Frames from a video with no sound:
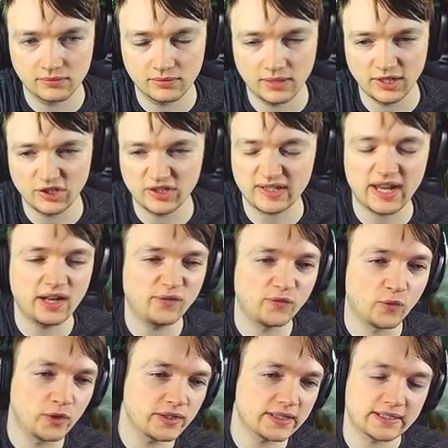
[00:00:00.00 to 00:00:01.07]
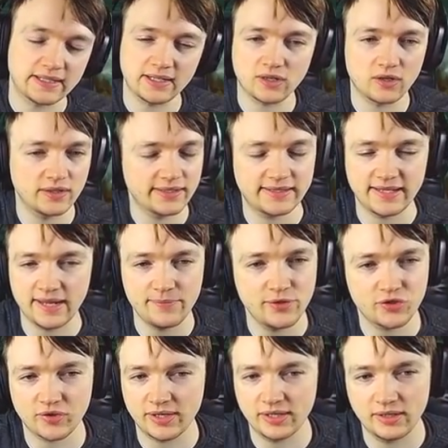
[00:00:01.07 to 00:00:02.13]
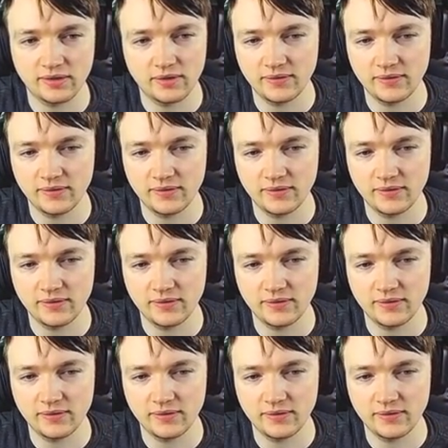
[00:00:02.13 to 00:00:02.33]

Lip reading: I just can't afford to take all this damage right now. I